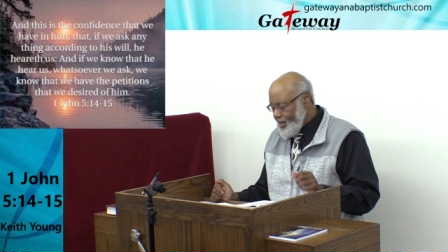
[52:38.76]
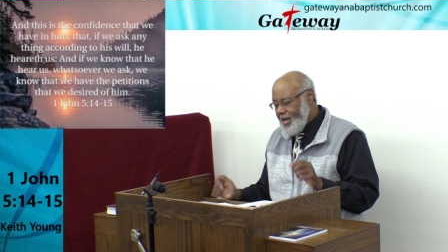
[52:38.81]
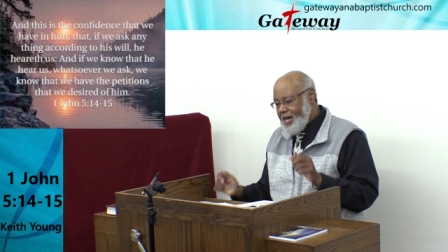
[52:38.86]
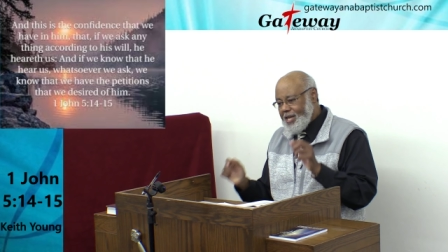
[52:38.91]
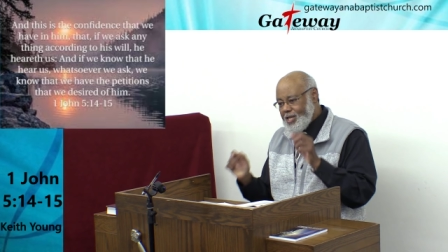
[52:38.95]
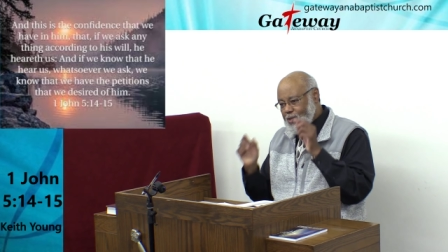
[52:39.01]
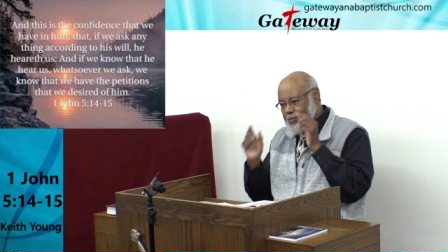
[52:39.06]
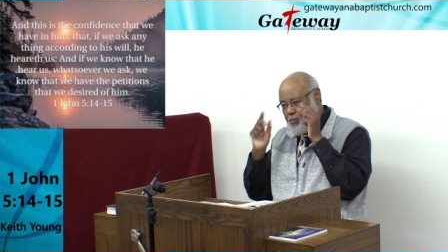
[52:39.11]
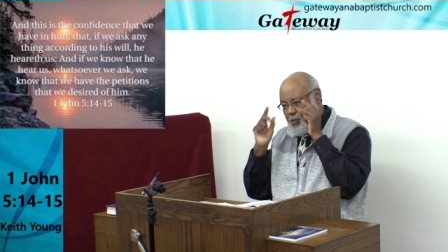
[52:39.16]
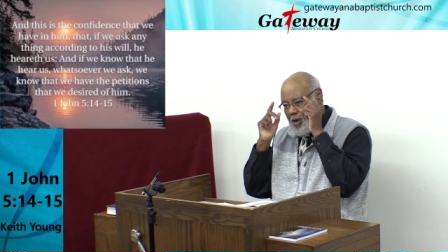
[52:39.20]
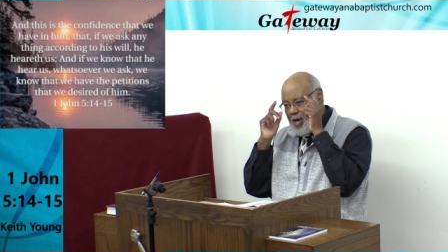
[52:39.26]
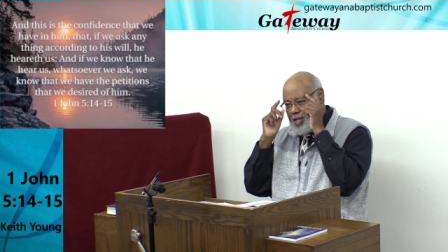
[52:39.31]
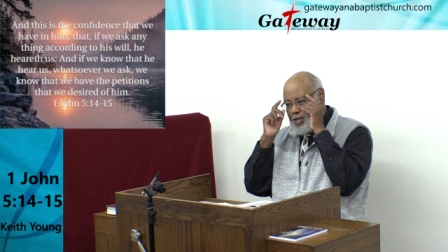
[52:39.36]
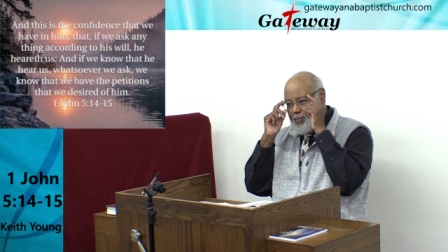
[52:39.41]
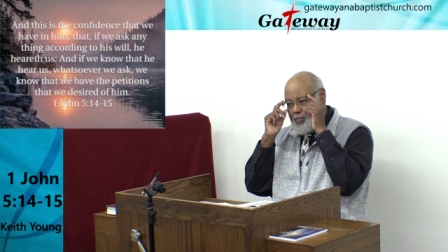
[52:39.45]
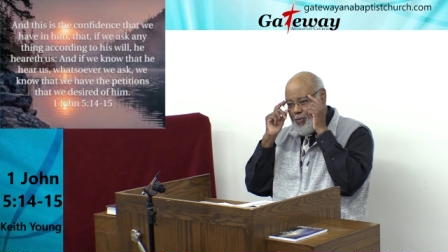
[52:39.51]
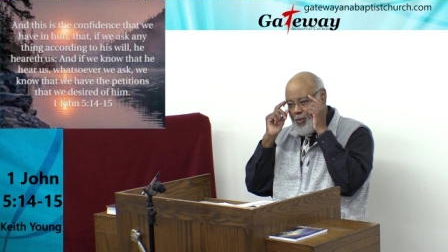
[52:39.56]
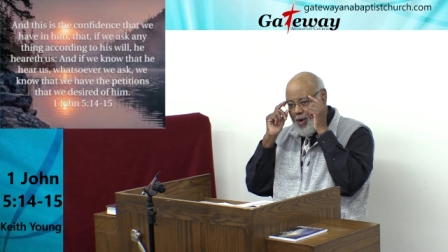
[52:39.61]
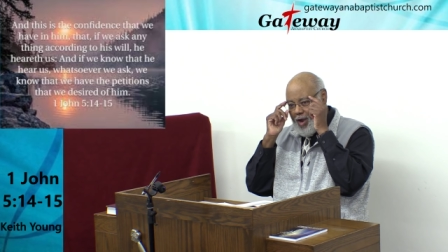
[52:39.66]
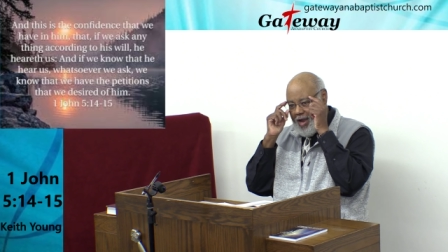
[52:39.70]
let us pray
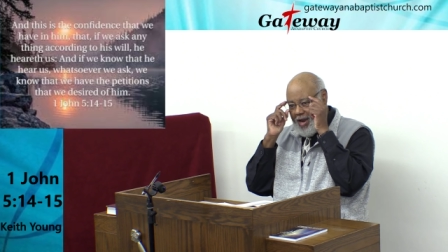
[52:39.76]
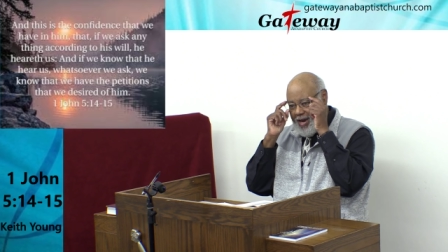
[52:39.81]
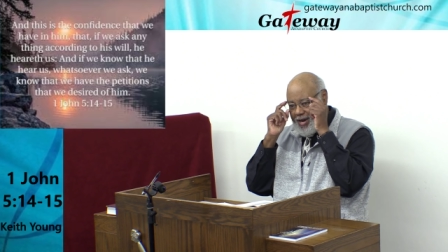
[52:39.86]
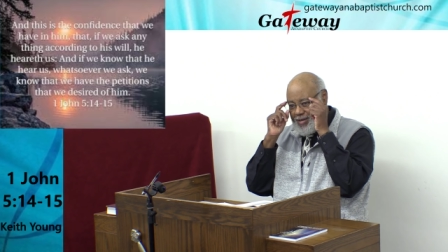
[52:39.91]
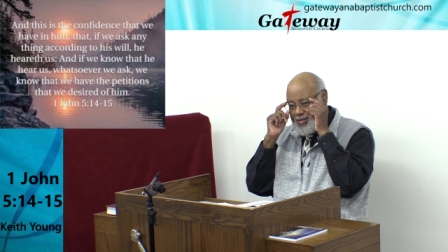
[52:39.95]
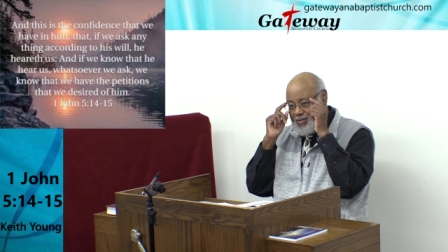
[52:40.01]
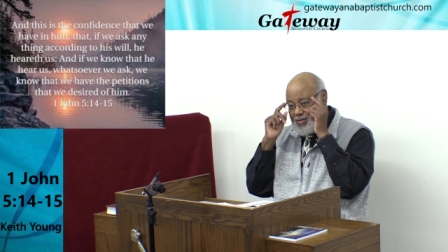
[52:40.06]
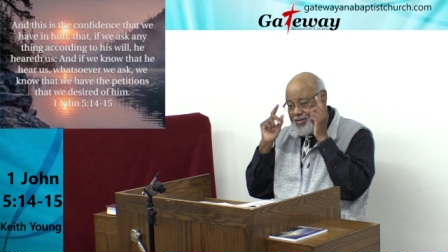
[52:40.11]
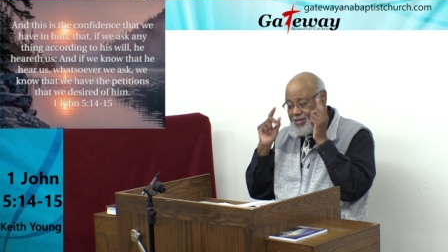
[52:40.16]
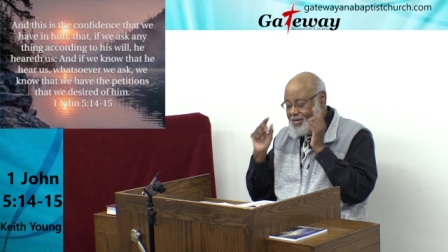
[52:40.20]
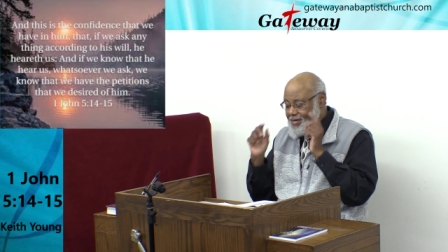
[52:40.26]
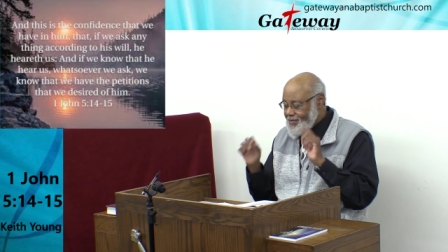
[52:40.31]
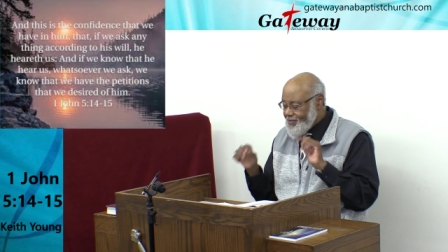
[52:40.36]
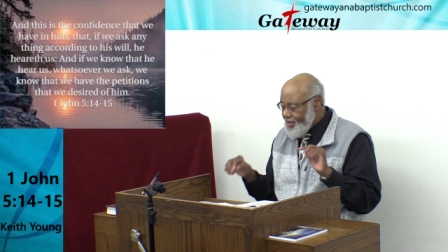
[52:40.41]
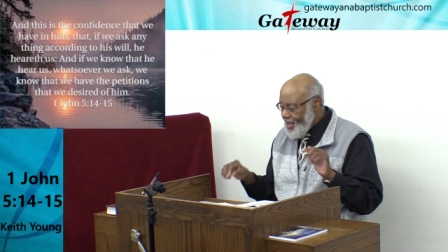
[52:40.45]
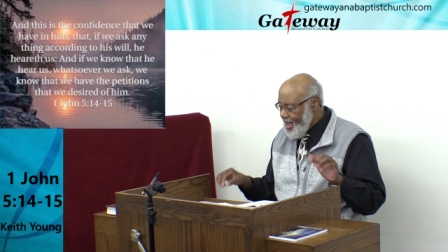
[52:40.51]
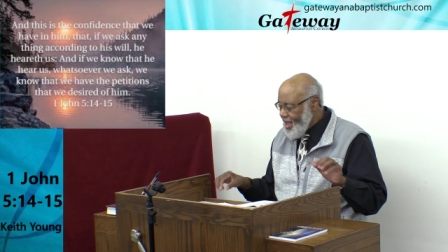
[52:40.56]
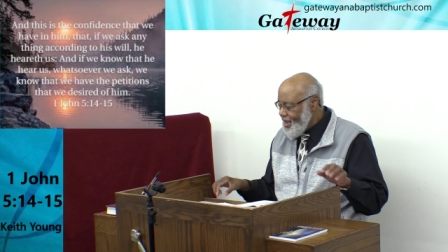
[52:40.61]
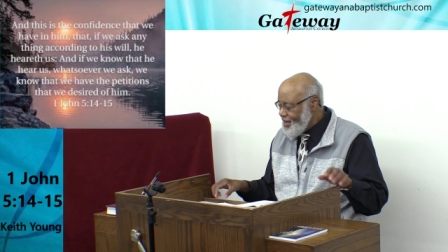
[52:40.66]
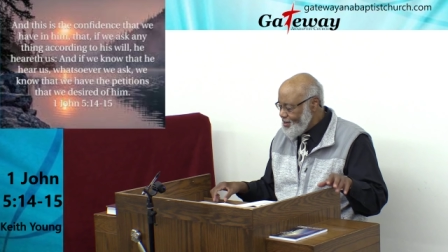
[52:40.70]
the prayers
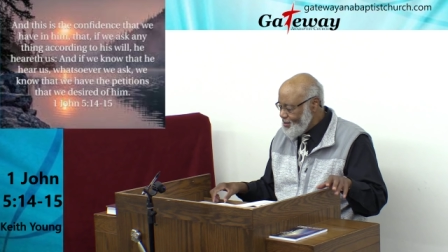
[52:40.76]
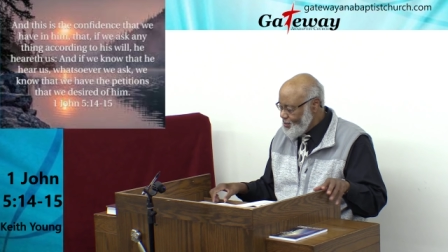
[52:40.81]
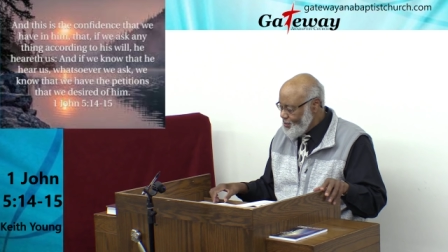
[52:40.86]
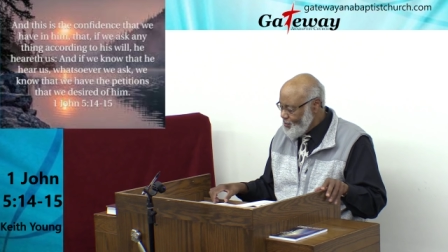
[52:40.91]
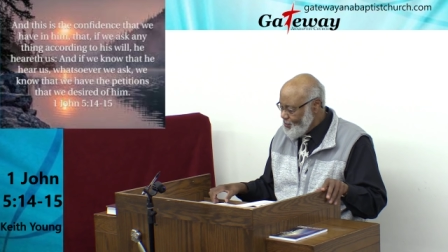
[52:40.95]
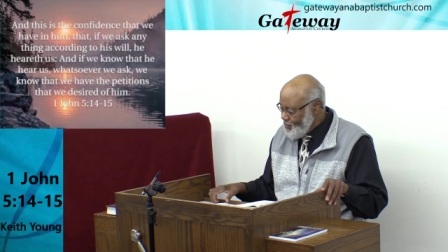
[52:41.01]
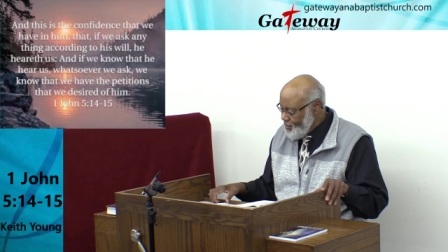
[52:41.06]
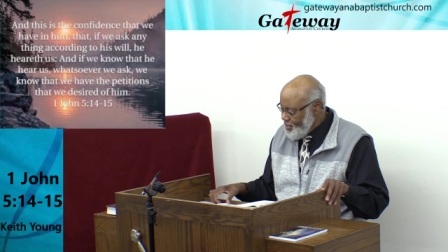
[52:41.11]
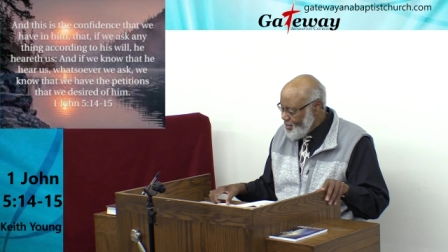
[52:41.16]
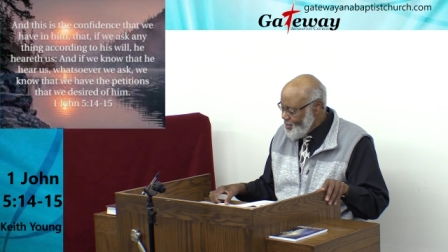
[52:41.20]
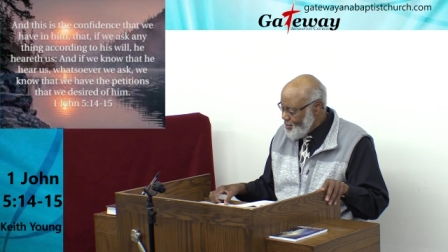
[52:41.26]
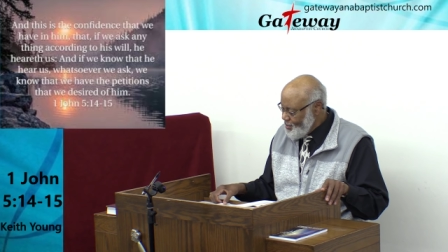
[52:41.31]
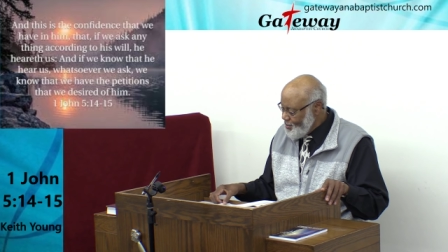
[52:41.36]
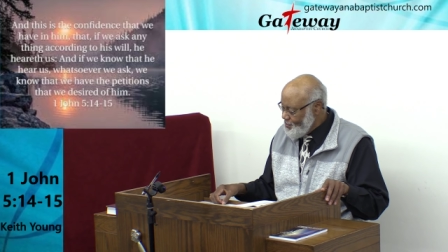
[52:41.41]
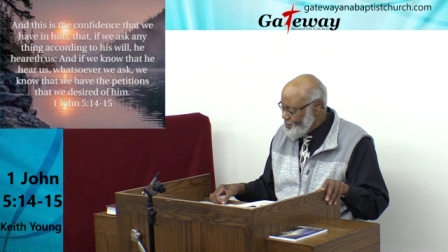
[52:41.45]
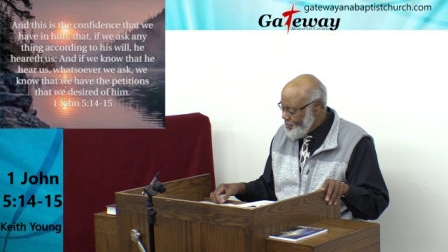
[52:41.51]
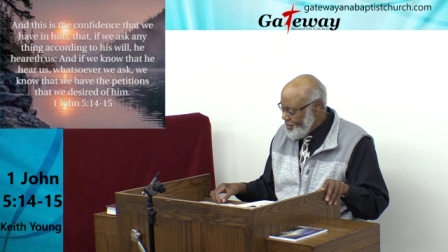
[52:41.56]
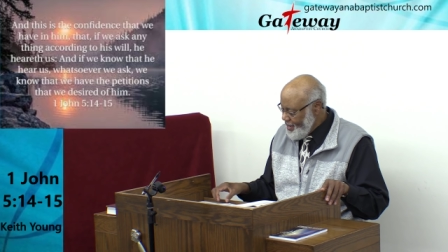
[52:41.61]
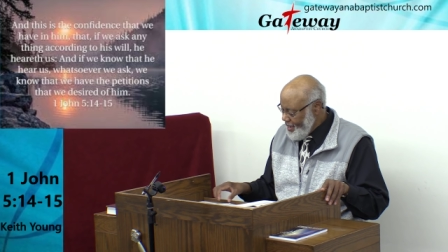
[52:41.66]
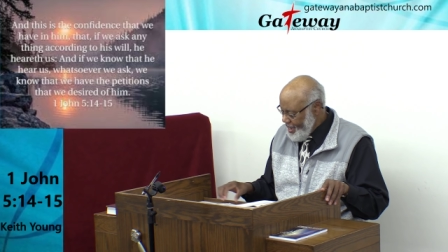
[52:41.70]
that will
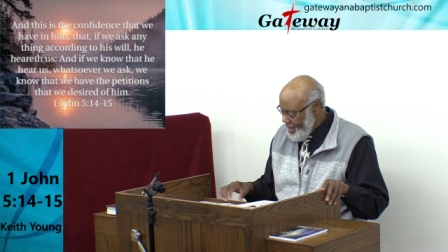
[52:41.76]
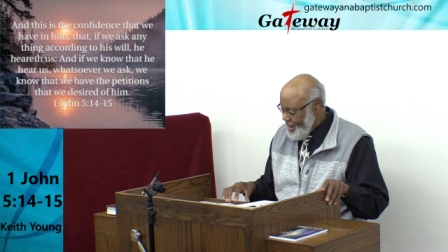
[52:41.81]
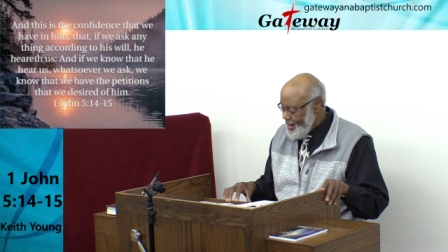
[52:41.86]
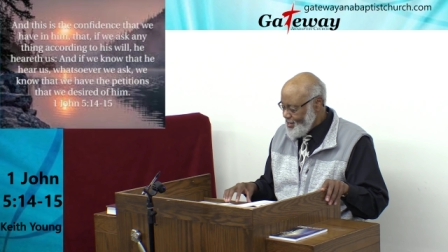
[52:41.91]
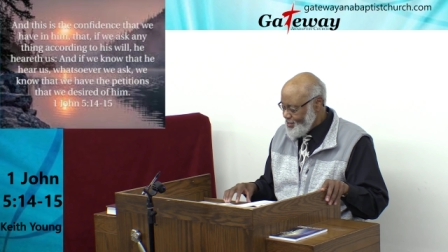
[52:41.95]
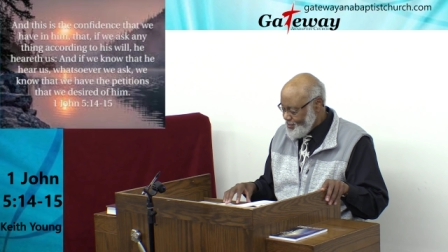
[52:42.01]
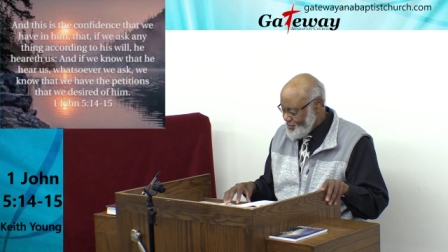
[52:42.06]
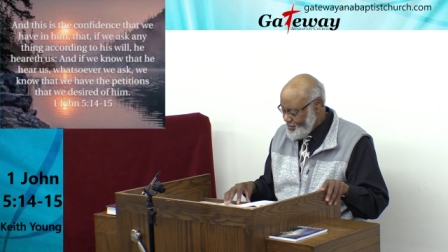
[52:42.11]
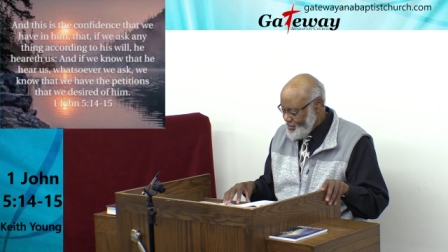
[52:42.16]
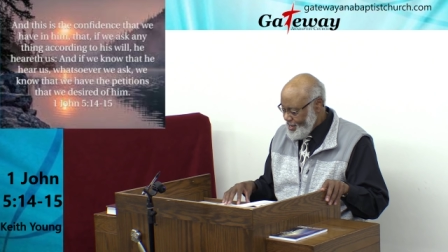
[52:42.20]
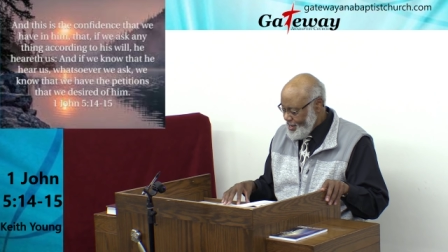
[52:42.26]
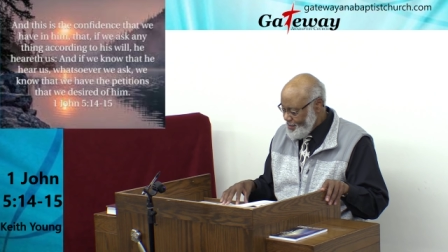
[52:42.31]
be answered.